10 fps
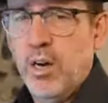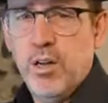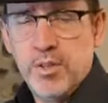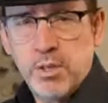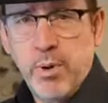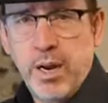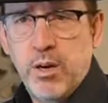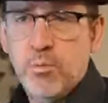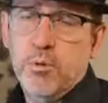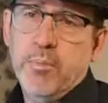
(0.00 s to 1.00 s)
On the
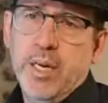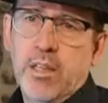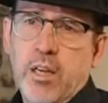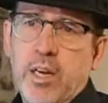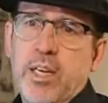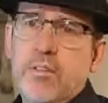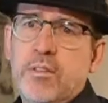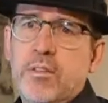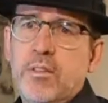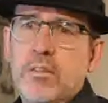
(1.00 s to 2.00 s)
ground with my
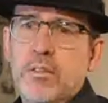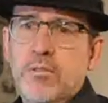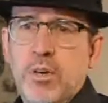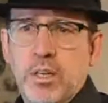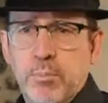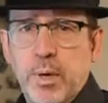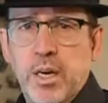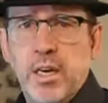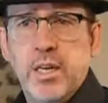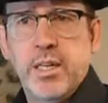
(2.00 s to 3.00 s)
clients trying to
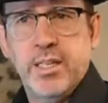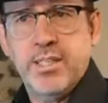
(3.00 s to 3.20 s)
buy and